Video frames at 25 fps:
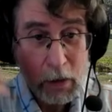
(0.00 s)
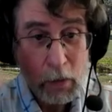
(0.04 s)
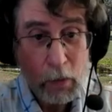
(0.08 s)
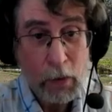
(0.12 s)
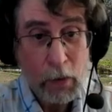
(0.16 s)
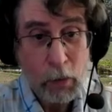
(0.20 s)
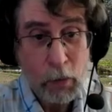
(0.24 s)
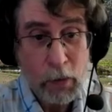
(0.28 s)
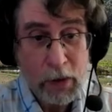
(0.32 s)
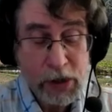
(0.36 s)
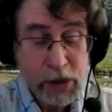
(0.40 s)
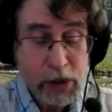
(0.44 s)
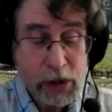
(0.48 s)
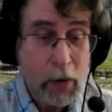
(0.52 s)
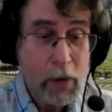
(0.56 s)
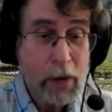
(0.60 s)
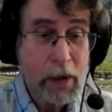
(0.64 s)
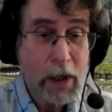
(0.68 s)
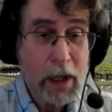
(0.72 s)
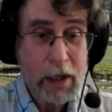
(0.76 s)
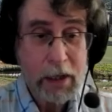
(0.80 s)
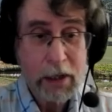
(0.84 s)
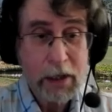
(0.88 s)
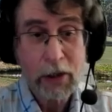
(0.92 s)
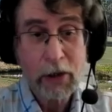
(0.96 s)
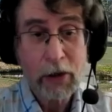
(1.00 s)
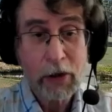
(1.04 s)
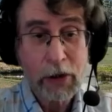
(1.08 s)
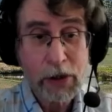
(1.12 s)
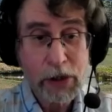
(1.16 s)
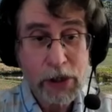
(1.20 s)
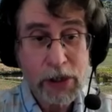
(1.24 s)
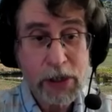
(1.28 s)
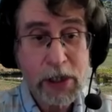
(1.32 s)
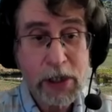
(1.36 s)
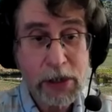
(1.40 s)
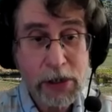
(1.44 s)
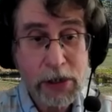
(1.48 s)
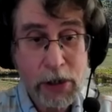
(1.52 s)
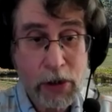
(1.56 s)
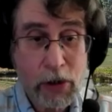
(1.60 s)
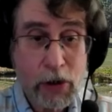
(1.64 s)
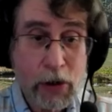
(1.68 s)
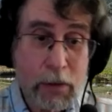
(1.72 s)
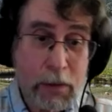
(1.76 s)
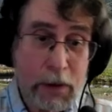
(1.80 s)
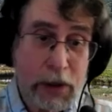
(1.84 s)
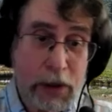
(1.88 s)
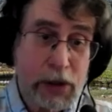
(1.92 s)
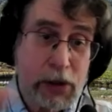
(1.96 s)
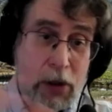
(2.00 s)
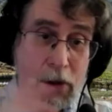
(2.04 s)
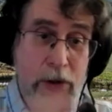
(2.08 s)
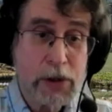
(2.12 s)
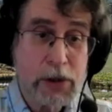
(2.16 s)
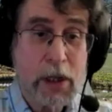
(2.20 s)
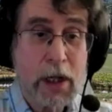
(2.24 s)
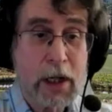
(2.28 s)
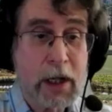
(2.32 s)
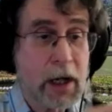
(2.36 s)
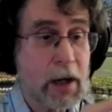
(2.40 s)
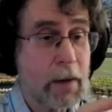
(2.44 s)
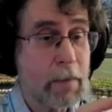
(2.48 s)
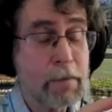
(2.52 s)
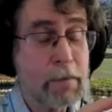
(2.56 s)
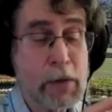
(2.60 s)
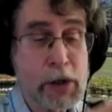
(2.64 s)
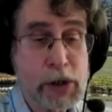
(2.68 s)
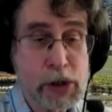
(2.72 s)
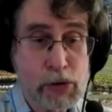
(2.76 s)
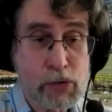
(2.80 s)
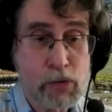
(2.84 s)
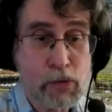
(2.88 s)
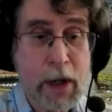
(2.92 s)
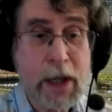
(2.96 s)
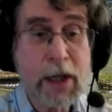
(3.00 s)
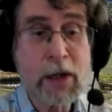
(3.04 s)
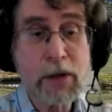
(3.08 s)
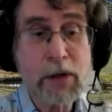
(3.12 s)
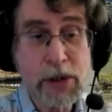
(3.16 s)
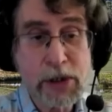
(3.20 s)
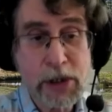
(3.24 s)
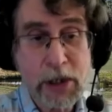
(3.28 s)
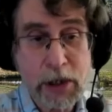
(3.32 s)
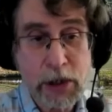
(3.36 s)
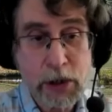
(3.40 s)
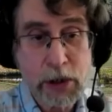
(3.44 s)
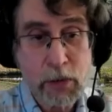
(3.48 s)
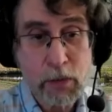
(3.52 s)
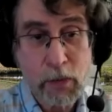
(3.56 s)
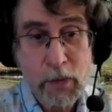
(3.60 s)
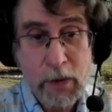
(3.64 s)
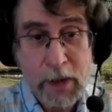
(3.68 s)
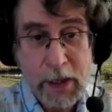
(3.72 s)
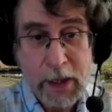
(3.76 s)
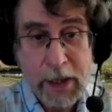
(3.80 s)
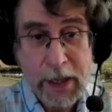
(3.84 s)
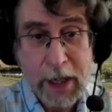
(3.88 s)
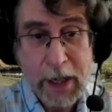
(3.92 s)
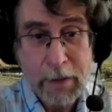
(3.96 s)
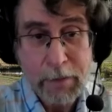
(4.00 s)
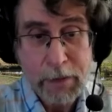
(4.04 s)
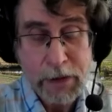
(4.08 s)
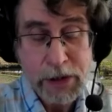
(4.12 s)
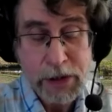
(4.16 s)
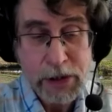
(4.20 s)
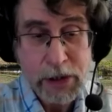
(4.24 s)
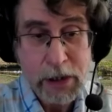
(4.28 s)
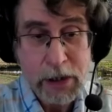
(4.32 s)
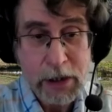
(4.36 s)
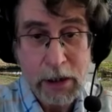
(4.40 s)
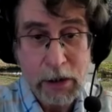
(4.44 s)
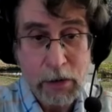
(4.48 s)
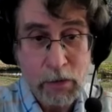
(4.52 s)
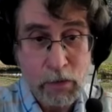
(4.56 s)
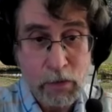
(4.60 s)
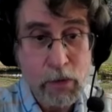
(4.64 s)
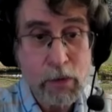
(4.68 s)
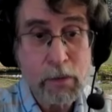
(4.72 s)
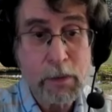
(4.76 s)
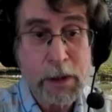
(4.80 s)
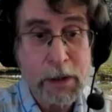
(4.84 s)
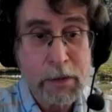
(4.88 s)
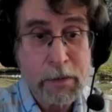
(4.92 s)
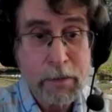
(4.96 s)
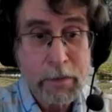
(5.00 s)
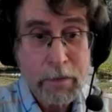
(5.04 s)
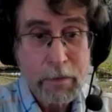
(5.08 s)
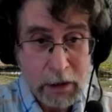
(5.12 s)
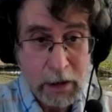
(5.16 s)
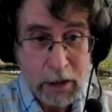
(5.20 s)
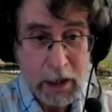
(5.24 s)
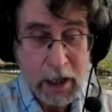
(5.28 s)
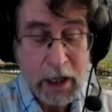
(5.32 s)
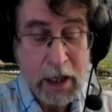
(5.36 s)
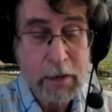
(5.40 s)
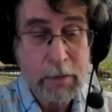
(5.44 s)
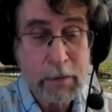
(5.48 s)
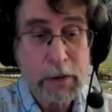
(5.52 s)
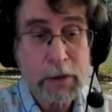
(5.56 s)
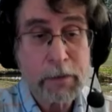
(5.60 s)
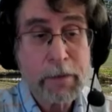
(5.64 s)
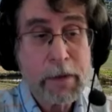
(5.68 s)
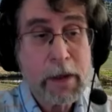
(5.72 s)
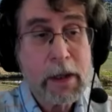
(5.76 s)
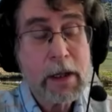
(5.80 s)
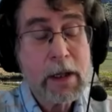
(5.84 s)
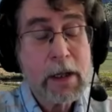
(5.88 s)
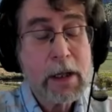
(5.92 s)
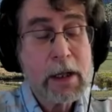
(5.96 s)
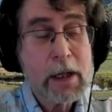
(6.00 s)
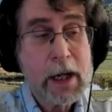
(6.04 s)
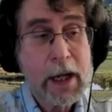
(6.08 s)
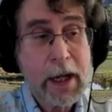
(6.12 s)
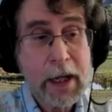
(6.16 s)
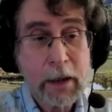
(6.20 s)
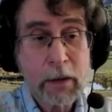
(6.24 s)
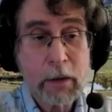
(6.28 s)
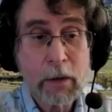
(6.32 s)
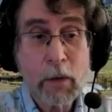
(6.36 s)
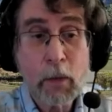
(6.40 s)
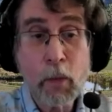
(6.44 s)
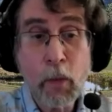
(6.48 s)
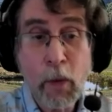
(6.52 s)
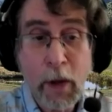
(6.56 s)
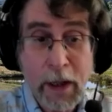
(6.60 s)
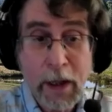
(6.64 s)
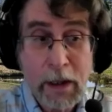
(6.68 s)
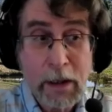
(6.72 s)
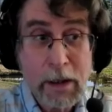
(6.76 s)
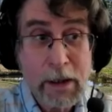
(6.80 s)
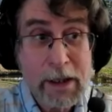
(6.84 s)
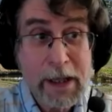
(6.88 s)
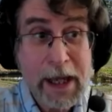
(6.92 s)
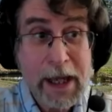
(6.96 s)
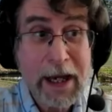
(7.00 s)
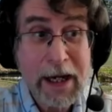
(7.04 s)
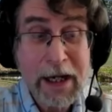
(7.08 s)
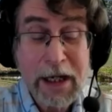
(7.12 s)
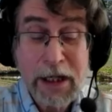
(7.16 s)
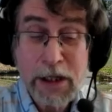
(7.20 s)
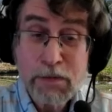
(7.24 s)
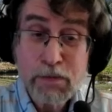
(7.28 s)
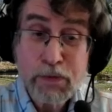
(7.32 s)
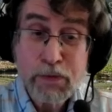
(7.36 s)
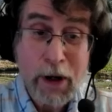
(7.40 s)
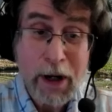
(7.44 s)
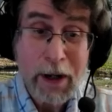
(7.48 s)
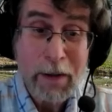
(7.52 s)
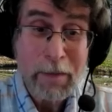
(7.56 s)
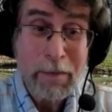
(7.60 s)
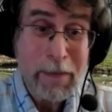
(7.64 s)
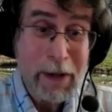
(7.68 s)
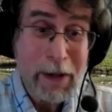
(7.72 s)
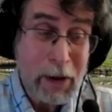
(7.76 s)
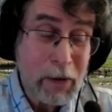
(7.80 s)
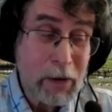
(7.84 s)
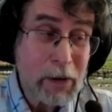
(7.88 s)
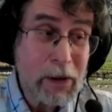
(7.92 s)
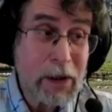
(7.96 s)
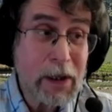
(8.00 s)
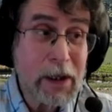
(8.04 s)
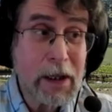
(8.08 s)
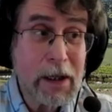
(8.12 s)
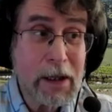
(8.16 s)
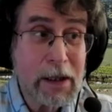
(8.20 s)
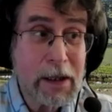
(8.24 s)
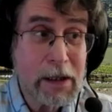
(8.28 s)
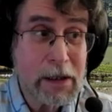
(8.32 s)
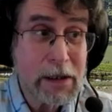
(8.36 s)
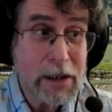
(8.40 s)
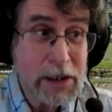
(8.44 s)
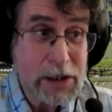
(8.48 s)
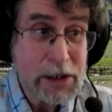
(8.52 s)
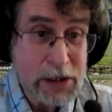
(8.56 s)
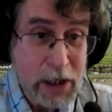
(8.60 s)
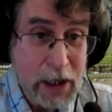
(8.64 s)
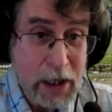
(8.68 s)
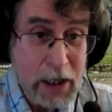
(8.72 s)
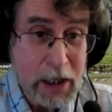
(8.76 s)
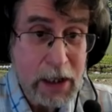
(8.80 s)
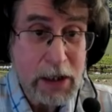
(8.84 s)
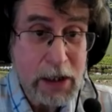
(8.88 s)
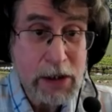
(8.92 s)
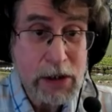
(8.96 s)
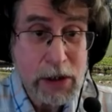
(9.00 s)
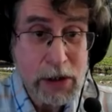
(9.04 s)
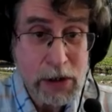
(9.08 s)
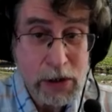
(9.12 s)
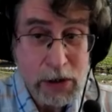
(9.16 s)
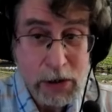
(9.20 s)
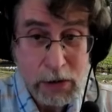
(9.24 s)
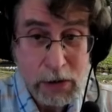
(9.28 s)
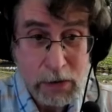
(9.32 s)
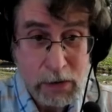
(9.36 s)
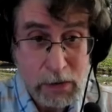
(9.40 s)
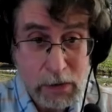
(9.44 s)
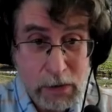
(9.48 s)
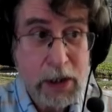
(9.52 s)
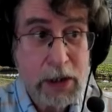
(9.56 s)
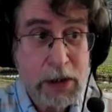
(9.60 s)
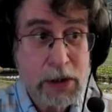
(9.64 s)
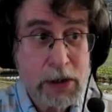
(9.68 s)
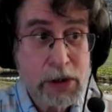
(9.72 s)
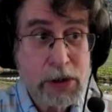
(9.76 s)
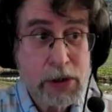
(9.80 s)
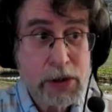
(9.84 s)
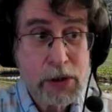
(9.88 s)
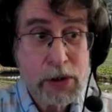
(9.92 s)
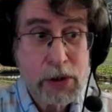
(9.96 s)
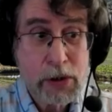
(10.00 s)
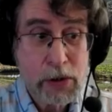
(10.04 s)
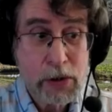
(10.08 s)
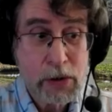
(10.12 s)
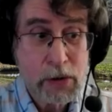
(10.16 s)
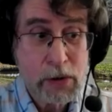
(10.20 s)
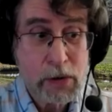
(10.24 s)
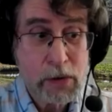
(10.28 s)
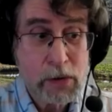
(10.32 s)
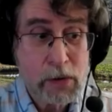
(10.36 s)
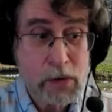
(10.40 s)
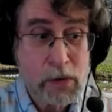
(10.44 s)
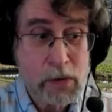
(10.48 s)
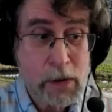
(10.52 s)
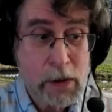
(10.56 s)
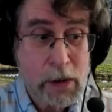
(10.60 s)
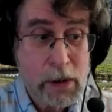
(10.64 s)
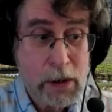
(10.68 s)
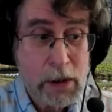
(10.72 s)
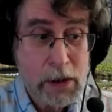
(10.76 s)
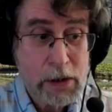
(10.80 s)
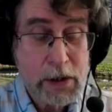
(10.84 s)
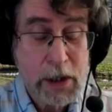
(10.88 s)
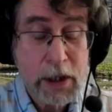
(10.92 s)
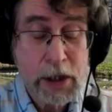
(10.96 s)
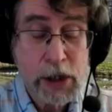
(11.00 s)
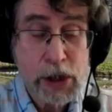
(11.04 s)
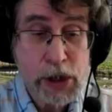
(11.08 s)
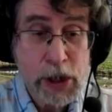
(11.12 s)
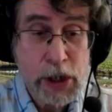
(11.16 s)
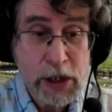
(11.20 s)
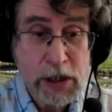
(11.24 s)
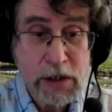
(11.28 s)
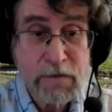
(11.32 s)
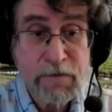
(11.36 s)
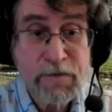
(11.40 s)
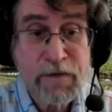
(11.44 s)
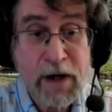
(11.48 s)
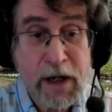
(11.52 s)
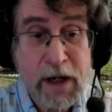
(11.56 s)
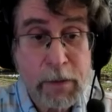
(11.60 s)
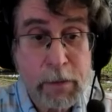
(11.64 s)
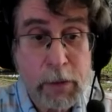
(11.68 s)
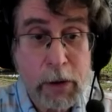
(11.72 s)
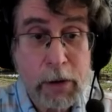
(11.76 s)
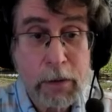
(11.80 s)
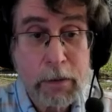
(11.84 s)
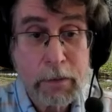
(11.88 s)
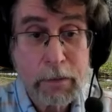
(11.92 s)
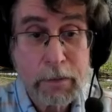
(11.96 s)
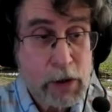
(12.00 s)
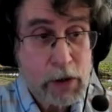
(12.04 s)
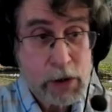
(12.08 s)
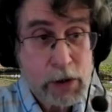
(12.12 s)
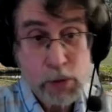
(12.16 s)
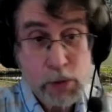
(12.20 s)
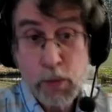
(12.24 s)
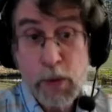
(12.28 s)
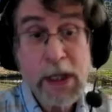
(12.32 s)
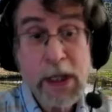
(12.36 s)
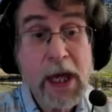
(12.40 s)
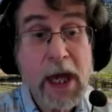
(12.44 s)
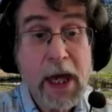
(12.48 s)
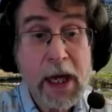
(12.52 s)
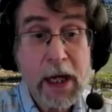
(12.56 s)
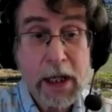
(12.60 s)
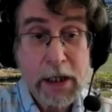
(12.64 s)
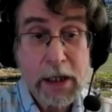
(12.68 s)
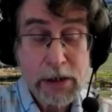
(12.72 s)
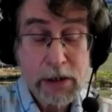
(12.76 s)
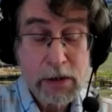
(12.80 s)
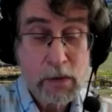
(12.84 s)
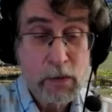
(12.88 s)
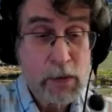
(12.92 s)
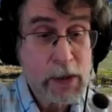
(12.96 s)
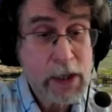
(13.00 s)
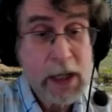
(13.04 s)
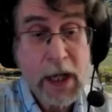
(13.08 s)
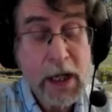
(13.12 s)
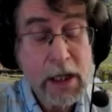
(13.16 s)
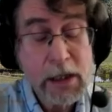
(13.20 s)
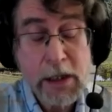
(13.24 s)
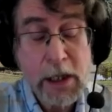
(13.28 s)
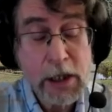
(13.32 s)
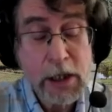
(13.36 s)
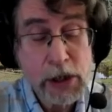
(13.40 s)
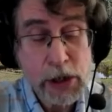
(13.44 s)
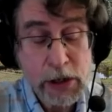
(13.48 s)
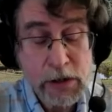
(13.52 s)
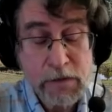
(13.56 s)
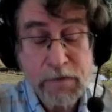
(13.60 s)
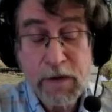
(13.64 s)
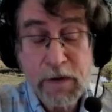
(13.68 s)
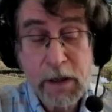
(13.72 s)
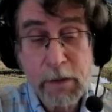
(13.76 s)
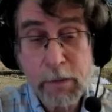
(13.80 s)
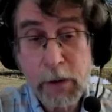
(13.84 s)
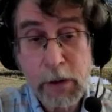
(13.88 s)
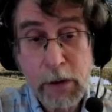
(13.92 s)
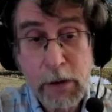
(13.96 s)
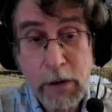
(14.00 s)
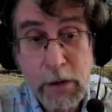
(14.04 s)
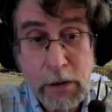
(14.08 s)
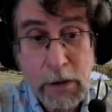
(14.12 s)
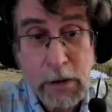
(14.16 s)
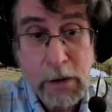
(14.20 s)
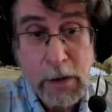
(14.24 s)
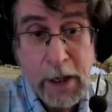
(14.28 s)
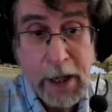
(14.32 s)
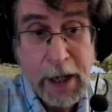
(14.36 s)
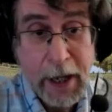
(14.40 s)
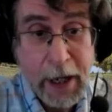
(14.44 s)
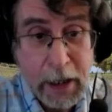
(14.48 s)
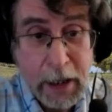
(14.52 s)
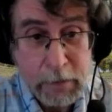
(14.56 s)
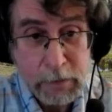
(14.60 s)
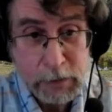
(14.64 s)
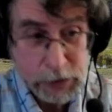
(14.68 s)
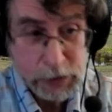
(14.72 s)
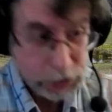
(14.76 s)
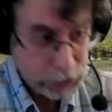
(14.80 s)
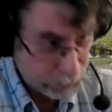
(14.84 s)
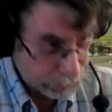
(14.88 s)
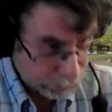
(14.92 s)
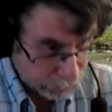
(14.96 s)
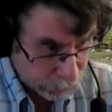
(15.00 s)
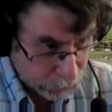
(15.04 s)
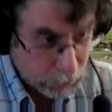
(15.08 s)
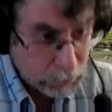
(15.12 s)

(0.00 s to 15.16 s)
Well, what's going on in the large intestine in humans goes on in a much greater sense when it happens in the rumen in an animal. And what that is primarily designed to do is to digest fiber, because we can't digest fiber. Animals,